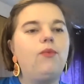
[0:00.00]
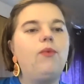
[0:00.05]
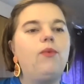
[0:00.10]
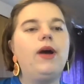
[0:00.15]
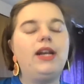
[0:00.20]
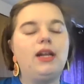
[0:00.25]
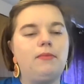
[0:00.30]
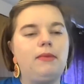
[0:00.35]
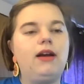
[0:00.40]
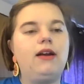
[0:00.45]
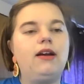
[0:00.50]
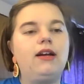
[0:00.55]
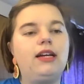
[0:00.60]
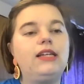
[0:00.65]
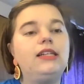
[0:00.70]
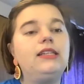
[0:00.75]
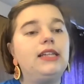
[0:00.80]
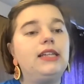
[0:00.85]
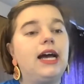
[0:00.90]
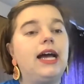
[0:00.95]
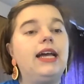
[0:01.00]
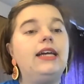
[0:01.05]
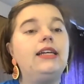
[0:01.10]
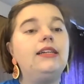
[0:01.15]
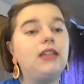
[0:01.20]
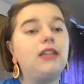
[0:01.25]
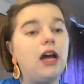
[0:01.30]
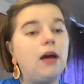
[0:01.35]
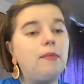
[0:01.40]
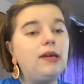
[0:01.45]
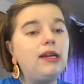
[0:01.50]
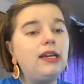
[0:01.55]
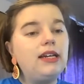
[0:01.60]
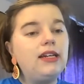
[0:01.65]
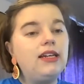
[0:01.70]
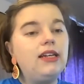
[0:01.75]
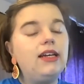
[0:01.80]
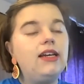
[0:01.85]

white American diet dominant.